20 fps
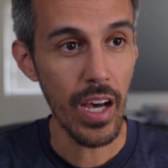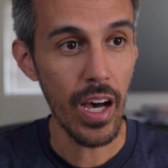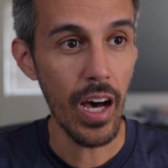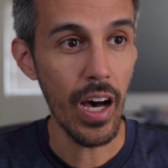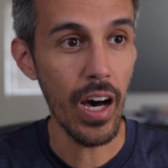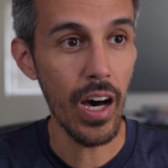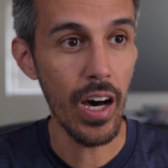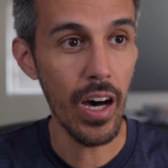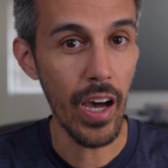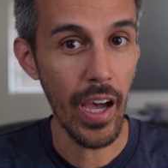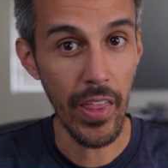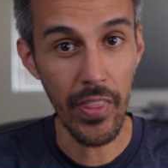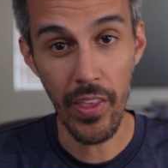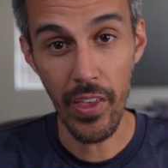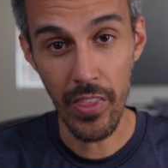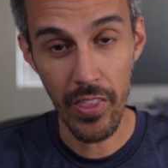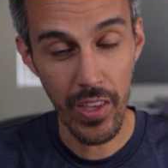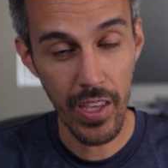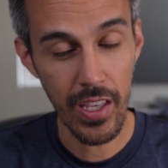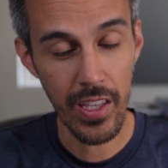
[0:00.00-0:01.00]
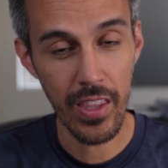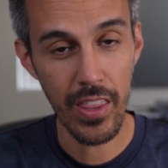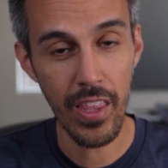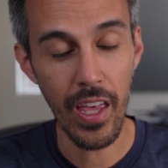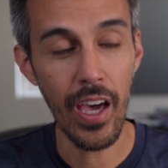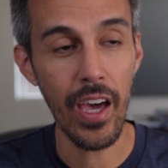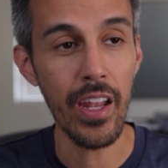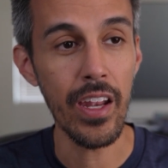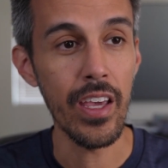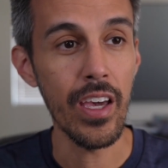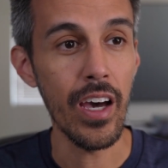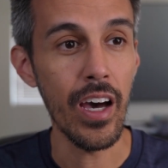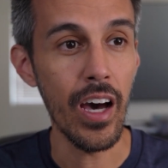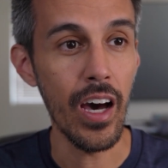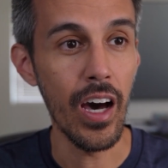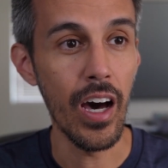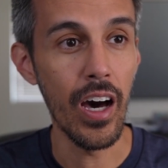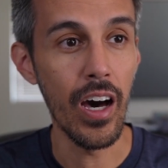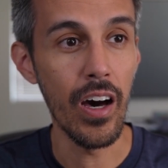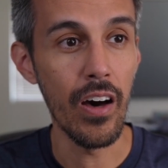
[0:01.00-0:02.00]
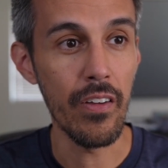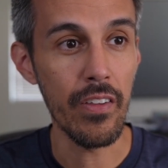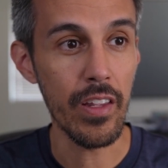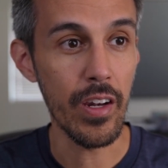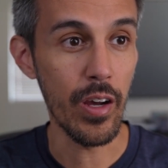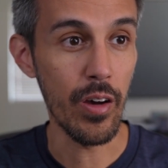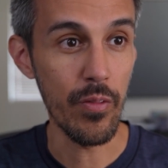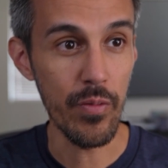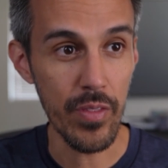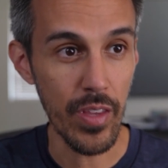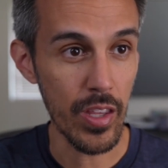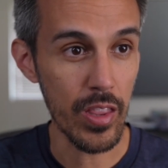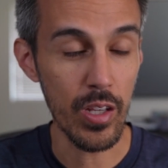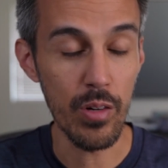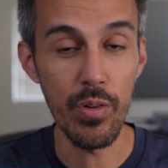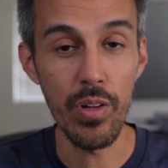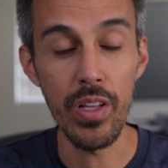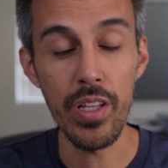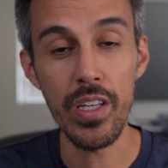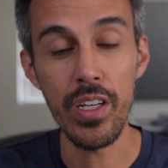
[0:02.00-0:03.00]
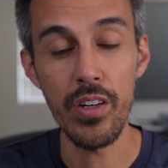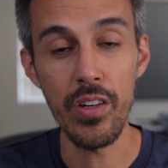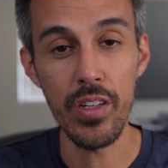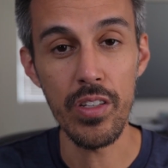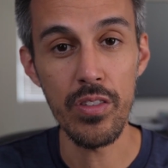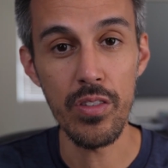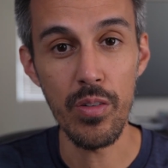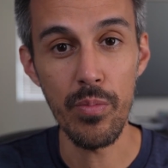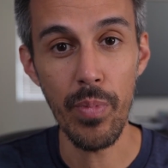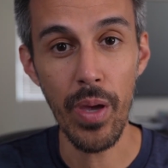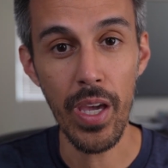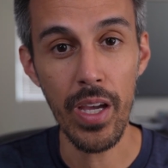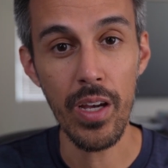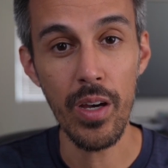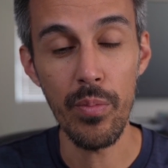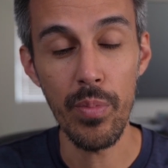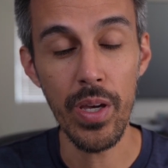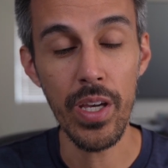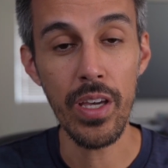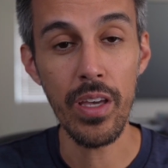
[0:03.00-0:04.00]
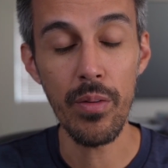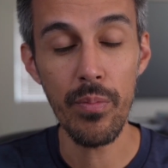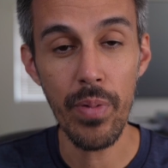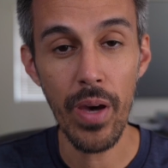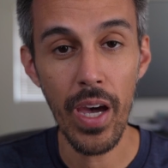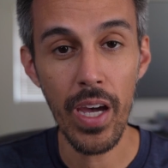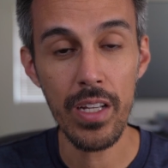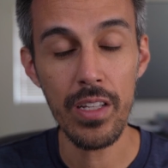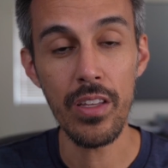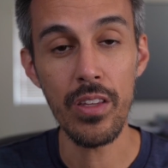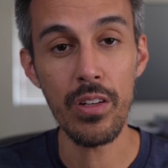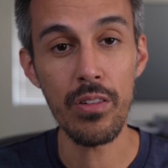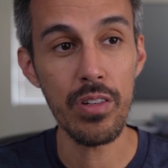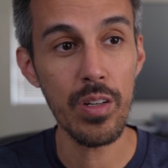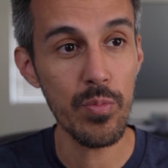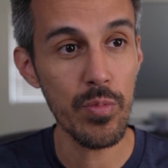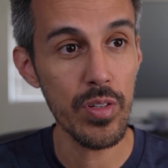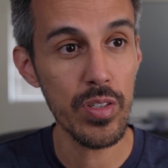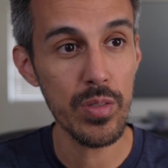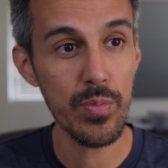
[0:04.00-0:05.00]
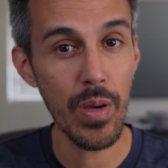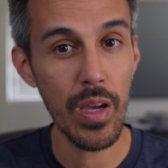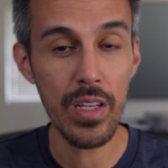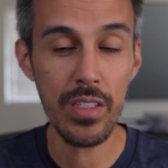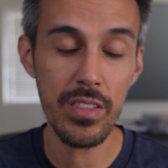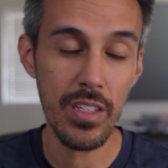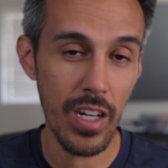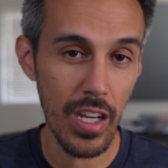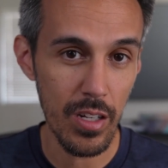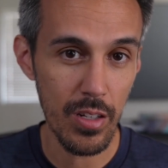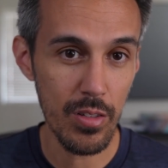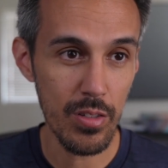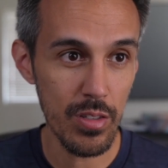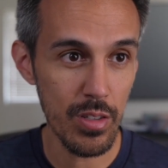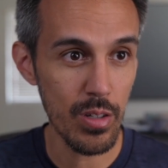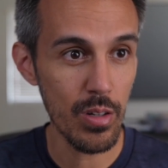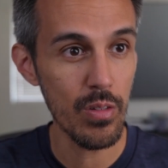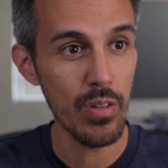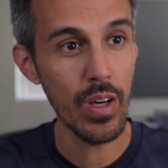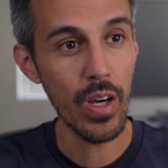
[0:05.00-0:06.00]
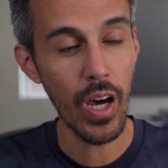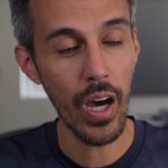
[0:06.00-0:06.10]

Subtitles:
and they think that you know, that they're really going to make a big impact in the crypto space, and I do too.